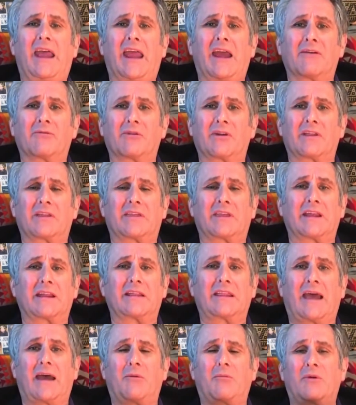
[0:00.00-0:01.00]
everything
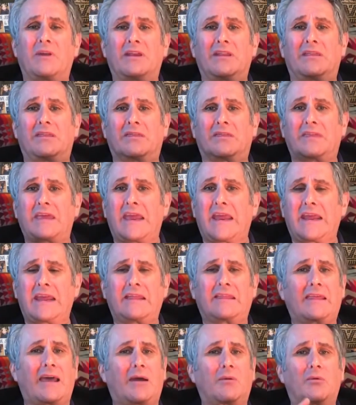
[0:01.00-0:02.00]
that we
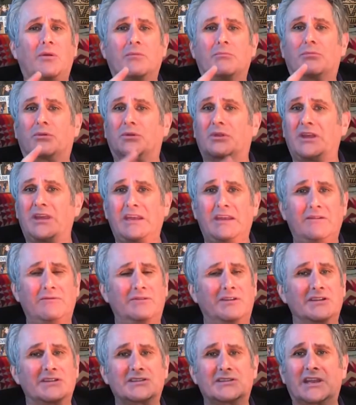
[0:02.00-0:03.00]
think, that we believe,
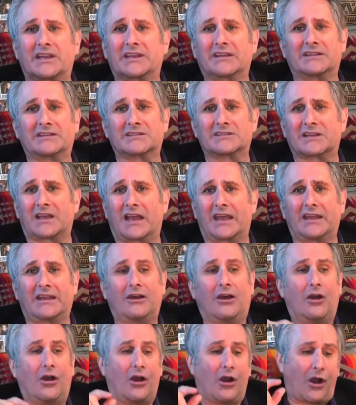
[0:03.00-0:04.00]
the setting aside
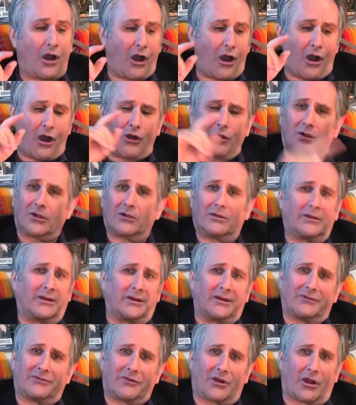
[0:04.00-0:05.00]
all
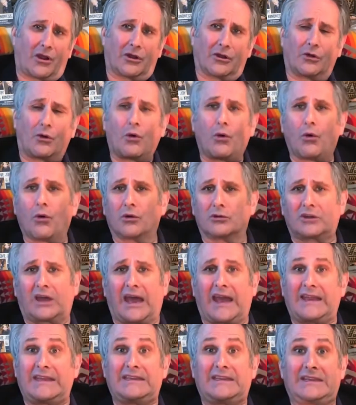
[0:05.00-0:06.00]
of our old
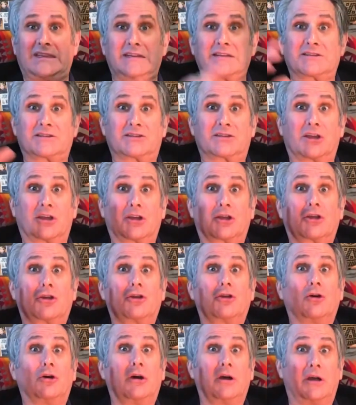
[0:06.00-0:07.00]
ideas, the
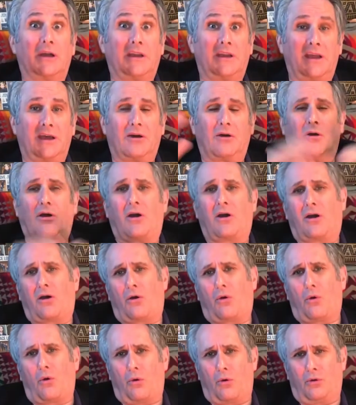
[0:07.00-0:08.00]
good
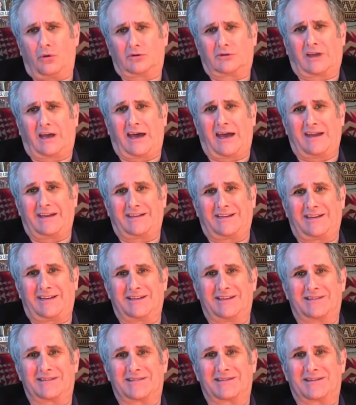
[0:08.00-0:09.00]
old
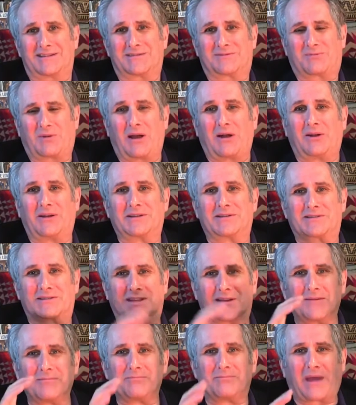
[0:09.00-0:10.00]
ideas as well as
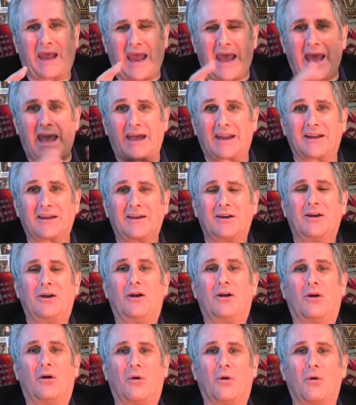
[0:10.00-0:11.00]
the bad
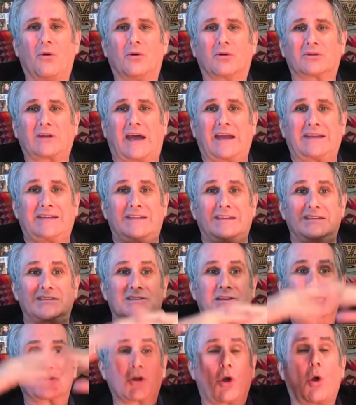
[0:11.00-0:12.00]
old ideas,
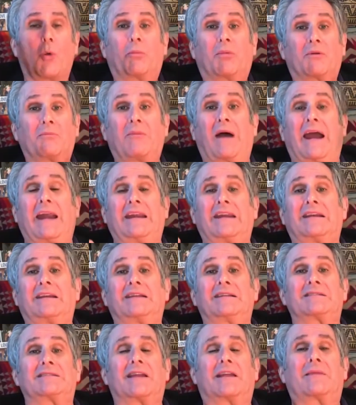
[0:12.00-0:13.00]
this
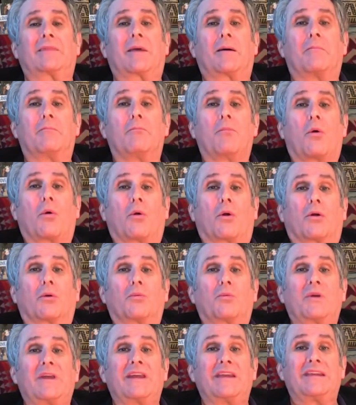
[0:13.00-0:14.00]
open-mindedness that the more
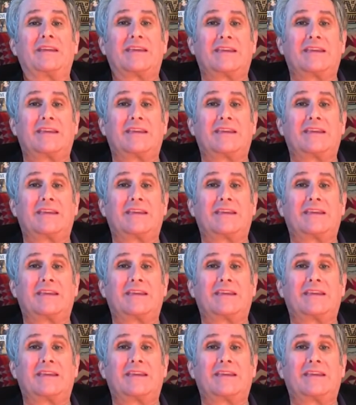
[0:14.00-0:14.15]
we